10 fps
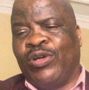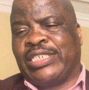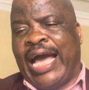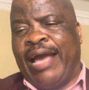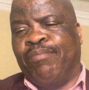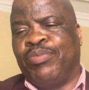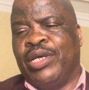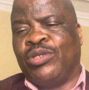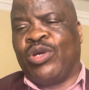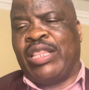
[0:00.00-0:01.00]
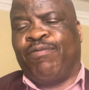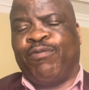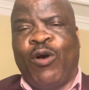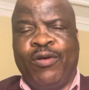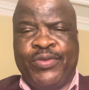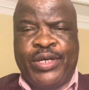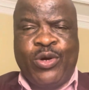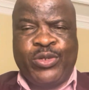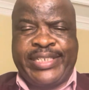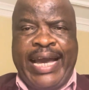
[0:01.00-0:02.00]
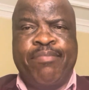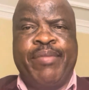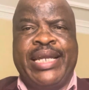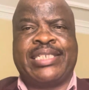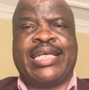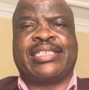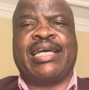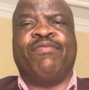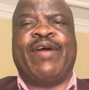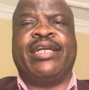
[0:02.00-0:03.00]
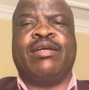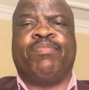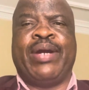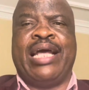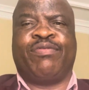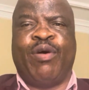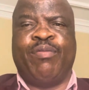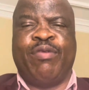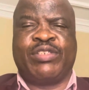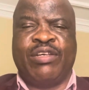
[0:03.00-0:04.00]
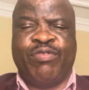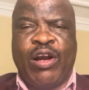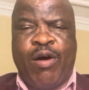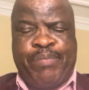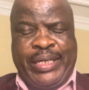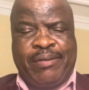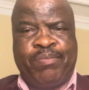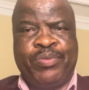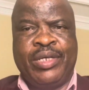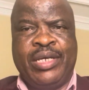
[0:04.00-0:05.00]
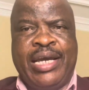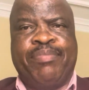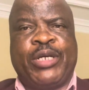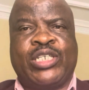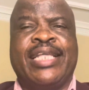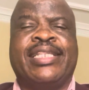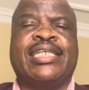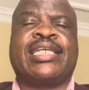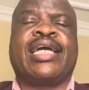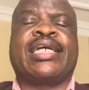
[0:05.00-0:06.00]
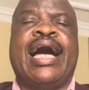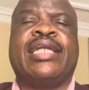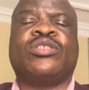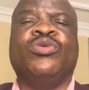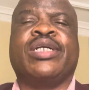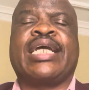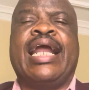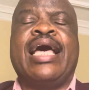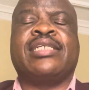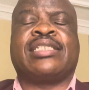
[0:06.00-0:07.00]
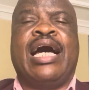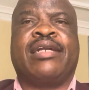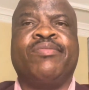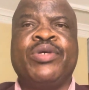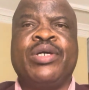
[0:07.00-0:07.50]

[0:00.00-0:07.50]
time. So therefore, those young ministers can find a platform of developing. And because in this regard, you will realize that